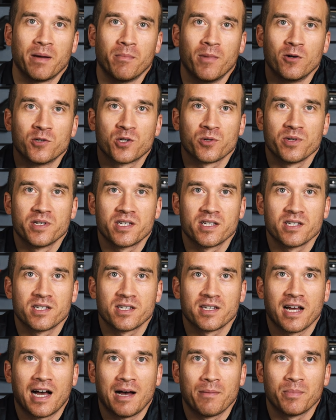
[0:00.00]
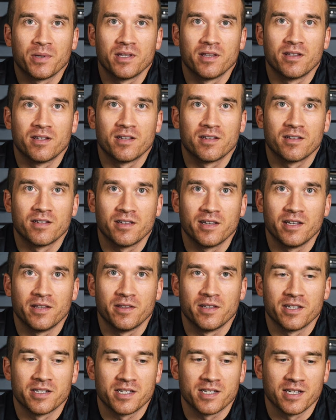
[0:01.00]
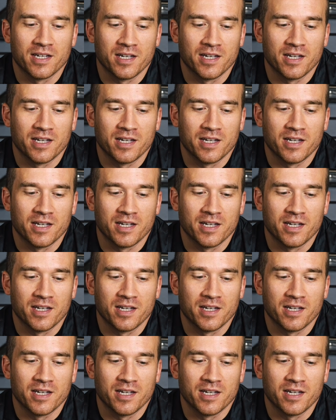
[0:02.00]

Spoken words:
most recent stop in this